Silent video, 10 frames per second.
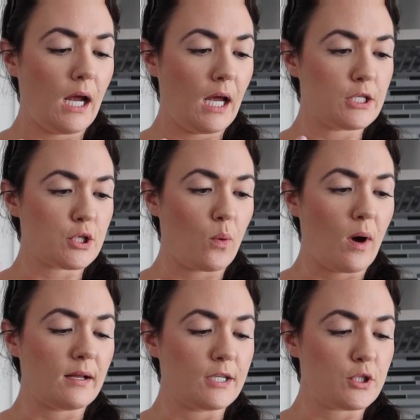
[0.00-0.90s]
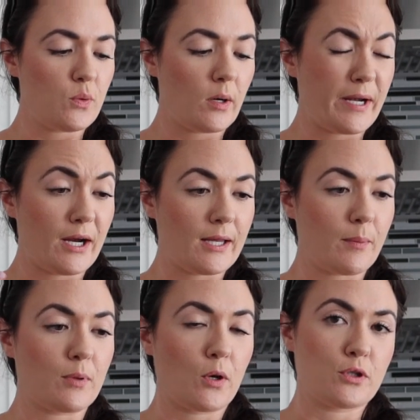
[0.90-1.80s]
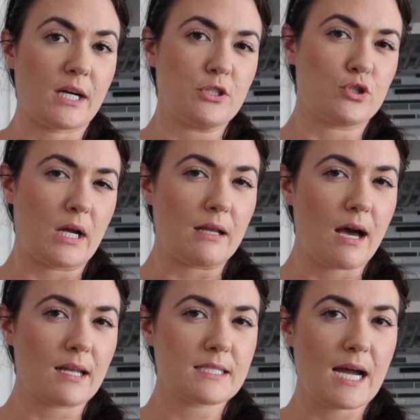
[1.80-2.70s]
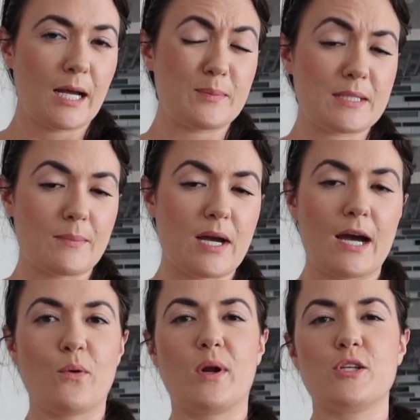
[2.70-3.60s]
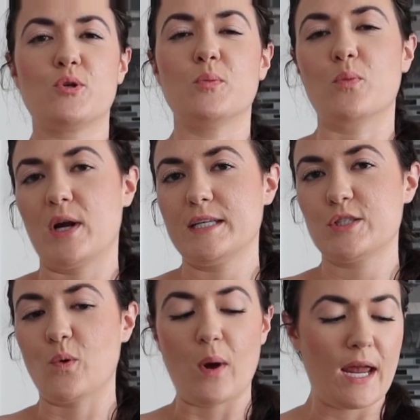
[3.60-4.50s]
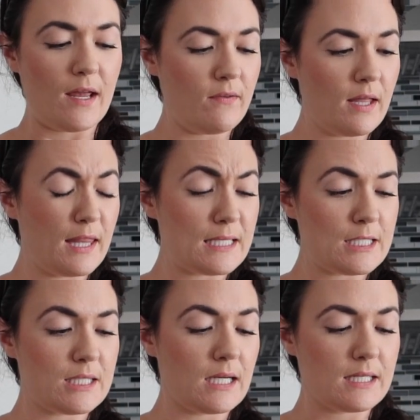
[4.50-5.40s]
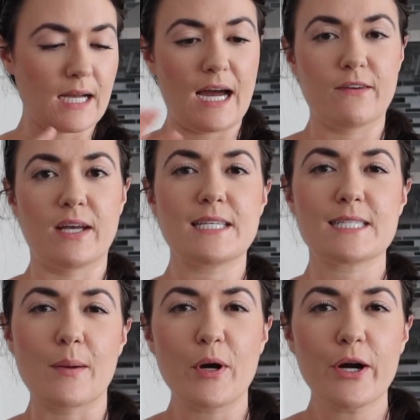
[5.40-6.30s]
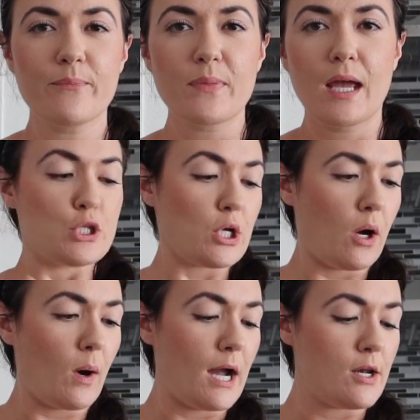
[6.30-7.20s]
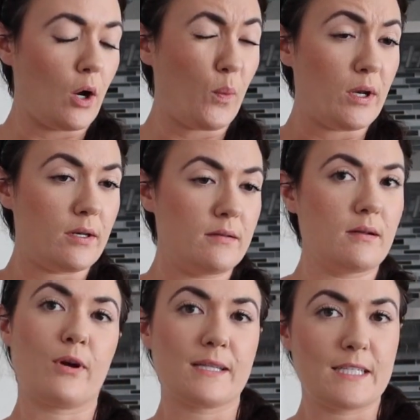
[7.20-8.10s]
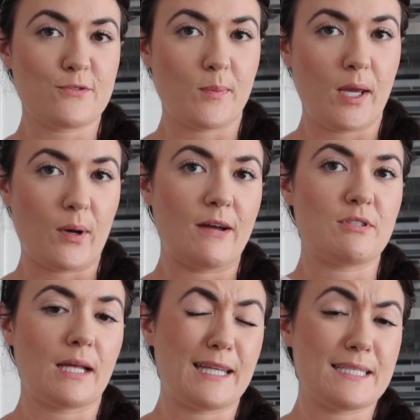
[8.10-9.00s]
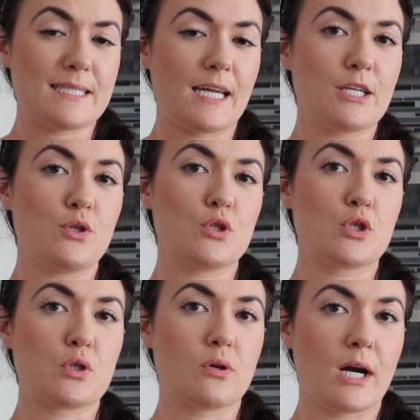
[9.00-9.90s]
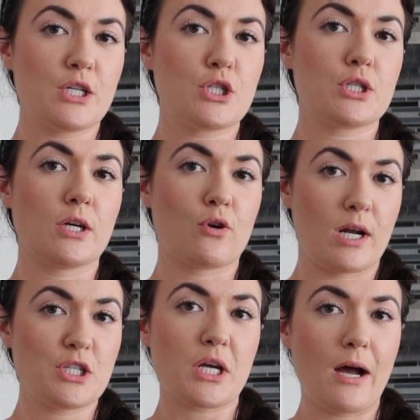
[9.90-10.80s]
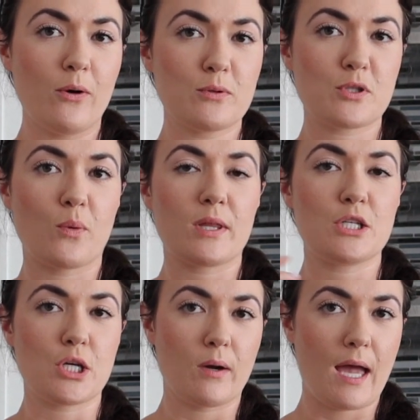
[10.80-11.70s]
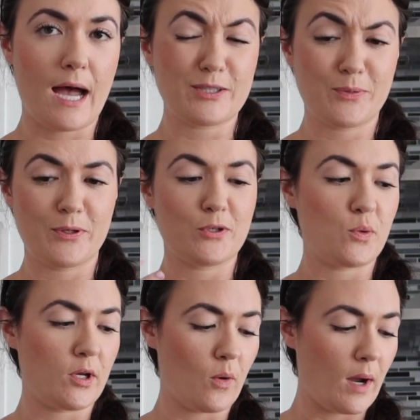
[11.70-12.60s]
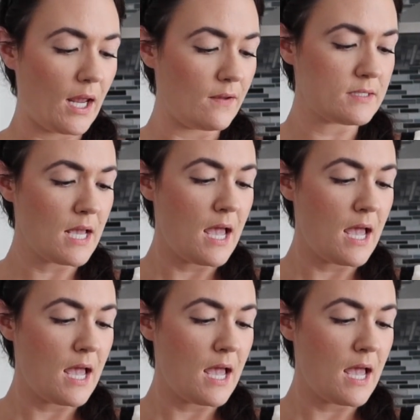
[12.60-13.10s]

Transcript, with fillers: and so while I do wear my hair like blow dried straight a lot of the times, I'm kind of wanting to embrace the wave. This is kind of like summer. So I know when, for at least for me, when I've done this, like you scrunch the crunch out. So with a gel cast when you're doing your waves,